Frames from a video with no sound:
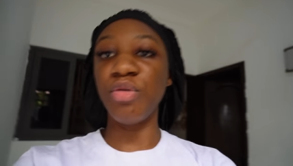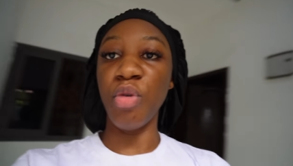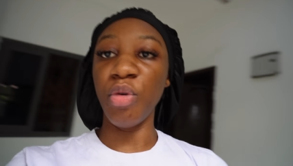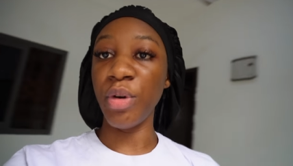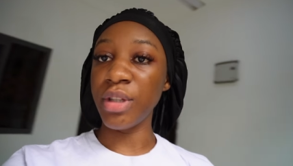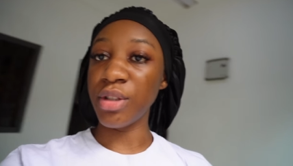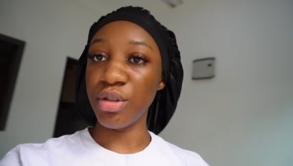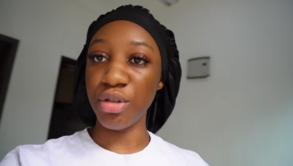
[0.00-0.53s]

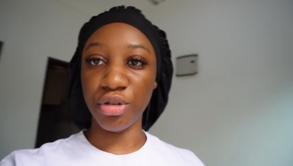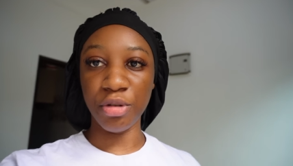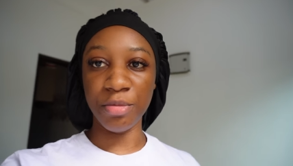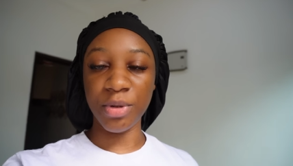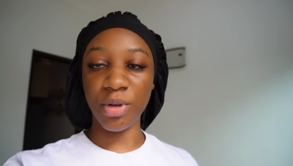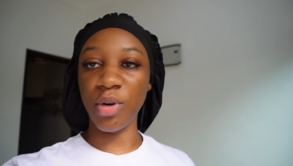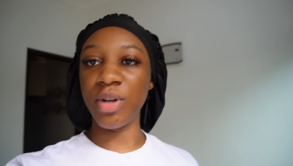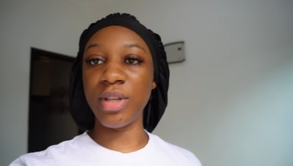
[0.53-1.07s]
going to show
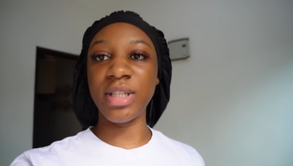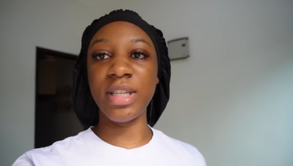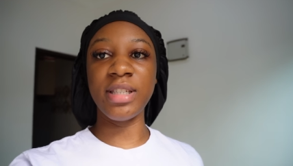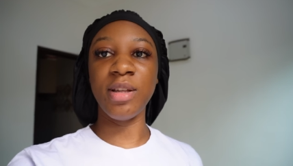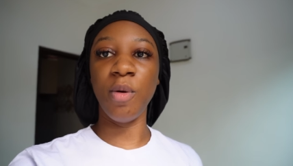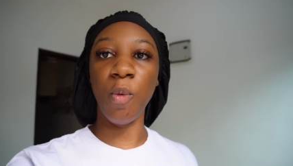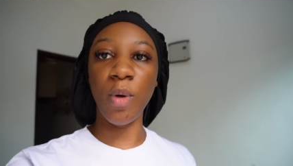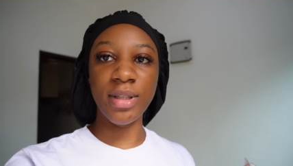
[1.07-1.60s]
because
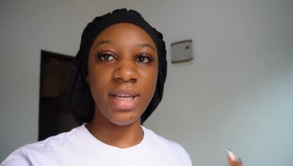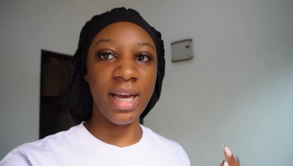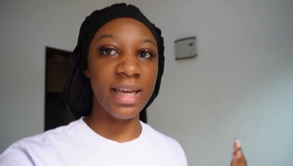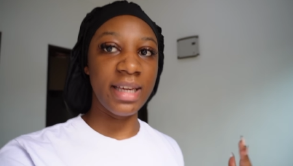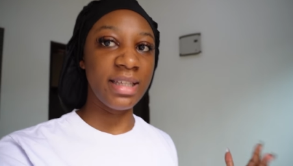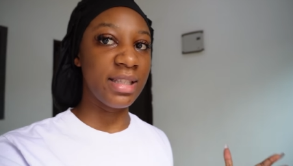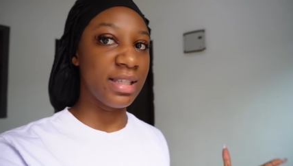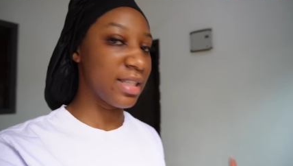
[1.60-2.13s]
it's the water
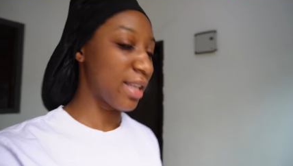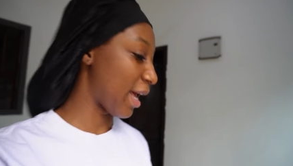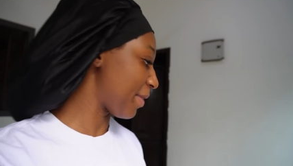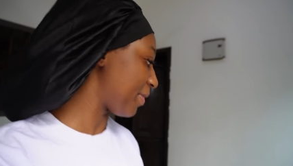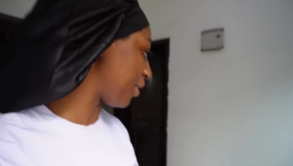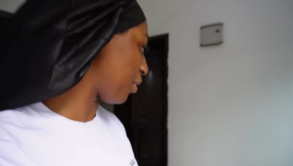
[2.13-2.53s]
inside